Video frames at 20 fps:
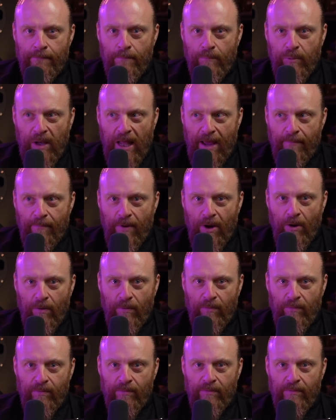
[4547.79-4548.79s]
blammo.
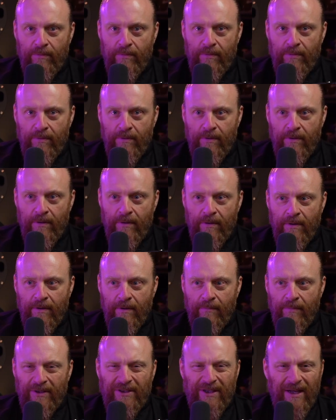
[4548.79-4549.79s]

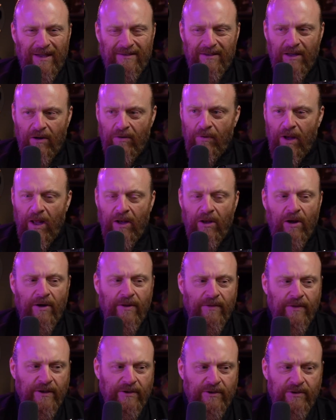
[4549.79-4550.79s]
But yeah, so a lot
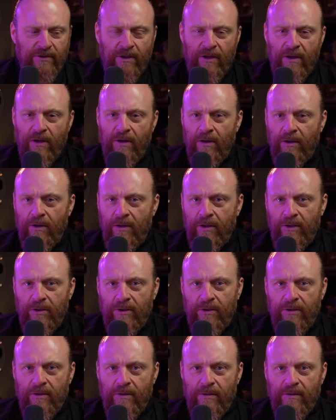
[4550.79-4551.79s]
of this
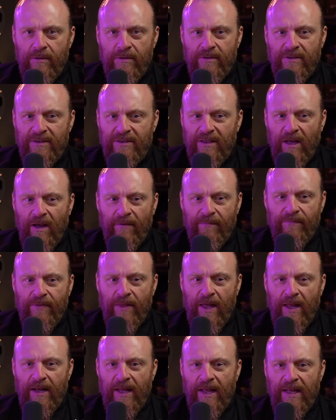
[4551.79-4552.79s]
stuff
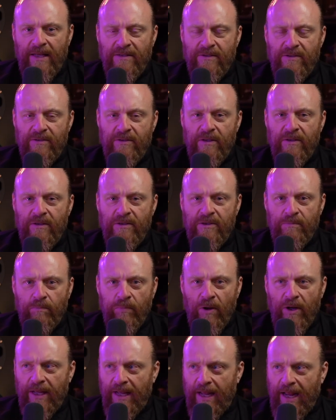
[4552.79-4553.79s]
that is
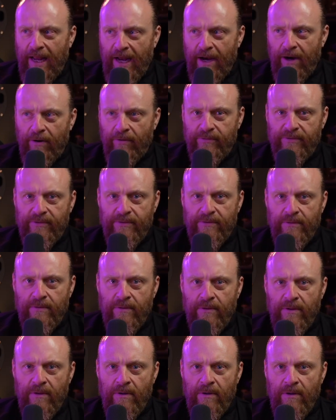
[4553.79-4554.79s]
splitting hairs,
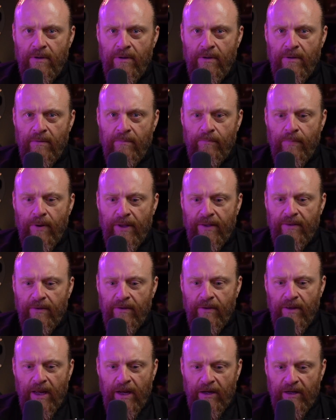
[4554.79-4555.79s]
but
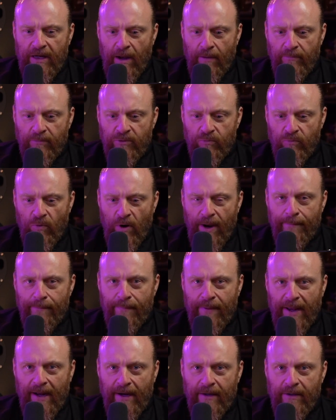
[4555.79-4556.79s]
it comes right
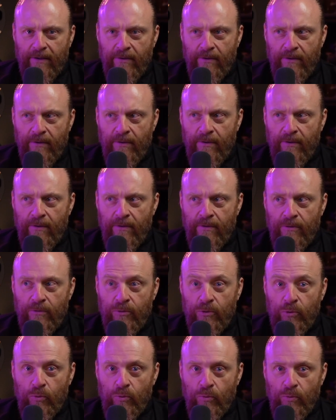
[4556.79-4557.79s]
back
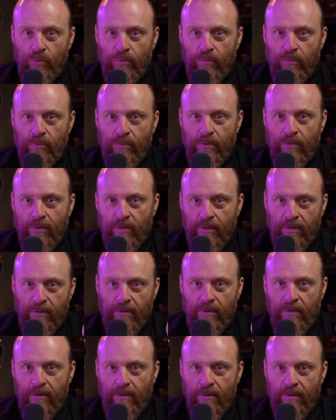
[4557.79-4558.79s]
to
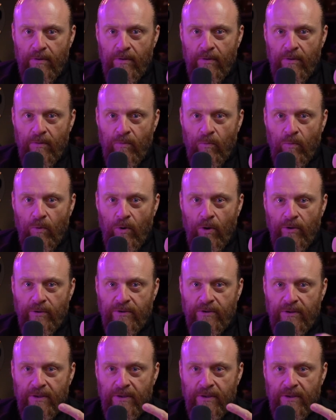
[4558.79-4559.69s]
words,